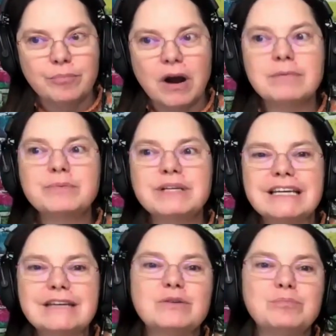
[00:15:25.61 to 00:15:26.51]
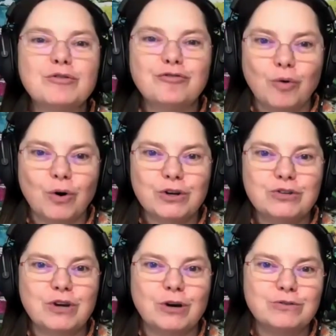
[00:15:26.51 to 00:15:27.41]
probably even before
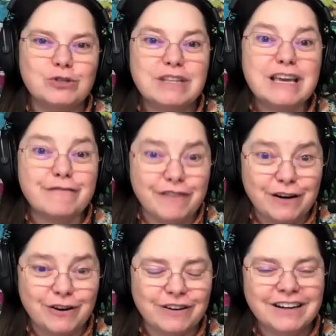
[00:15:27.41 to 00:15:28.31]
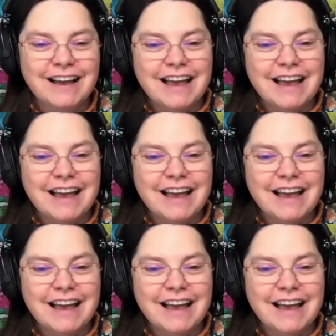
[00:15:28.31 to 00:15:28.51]
you go to the offender.